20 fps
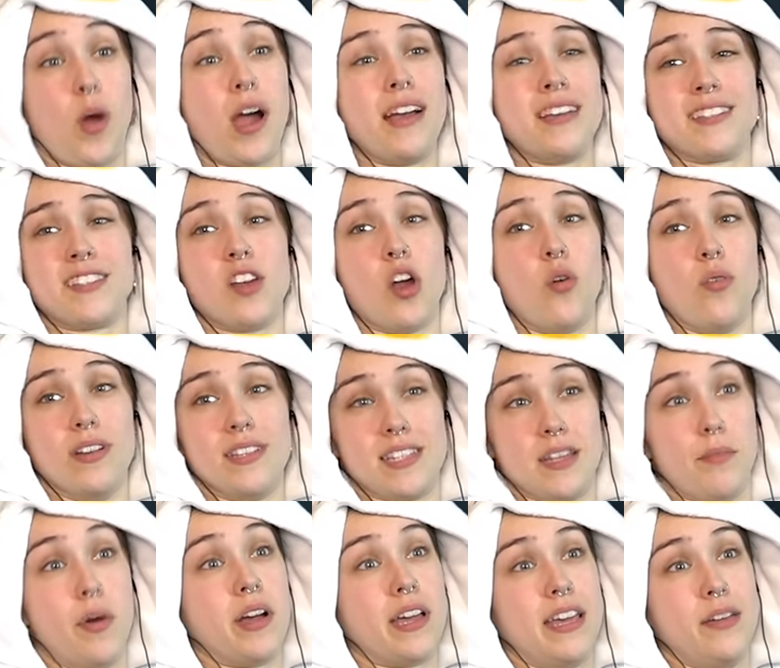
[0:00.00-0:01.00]
Why is it always
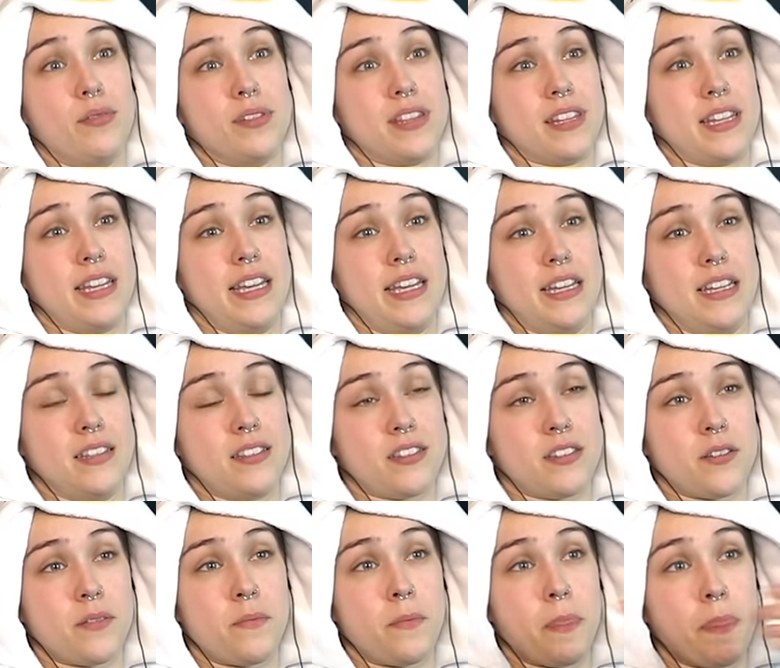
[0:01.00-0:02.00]
the monkey with the
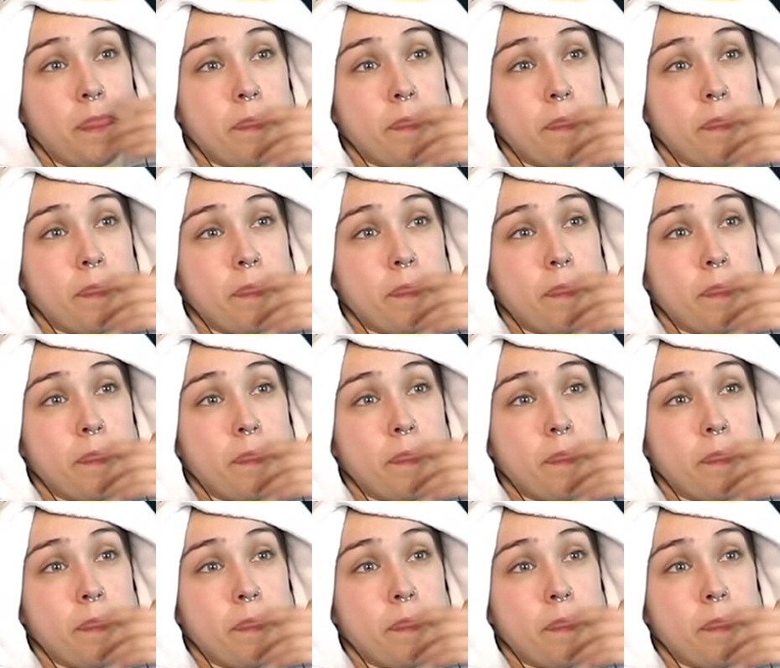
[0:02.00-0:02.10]
keys?